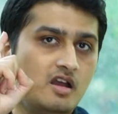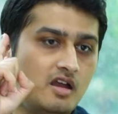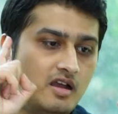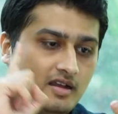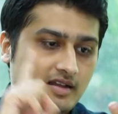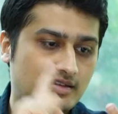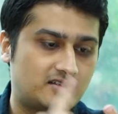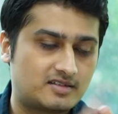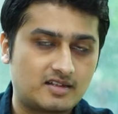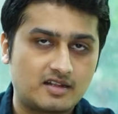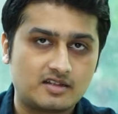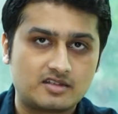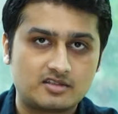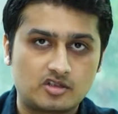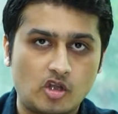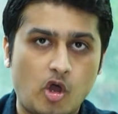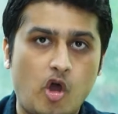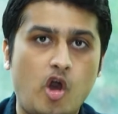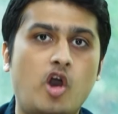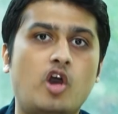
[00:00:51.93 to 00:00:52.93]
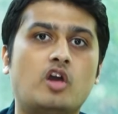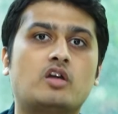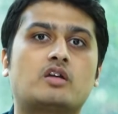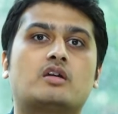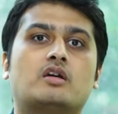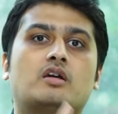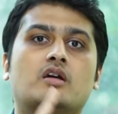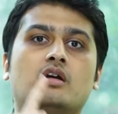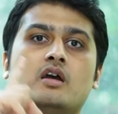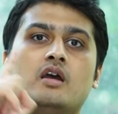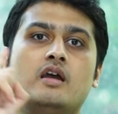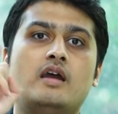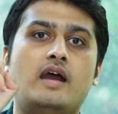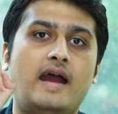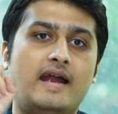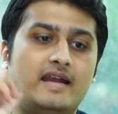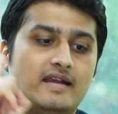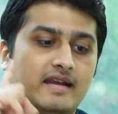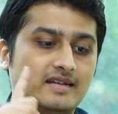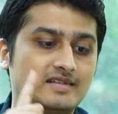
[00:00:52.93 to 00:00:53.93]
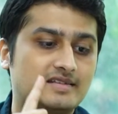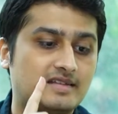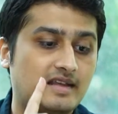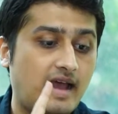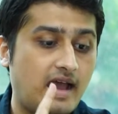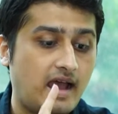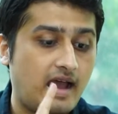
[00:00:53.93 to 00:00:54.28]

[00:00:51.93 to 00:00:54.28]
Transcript: its stock and its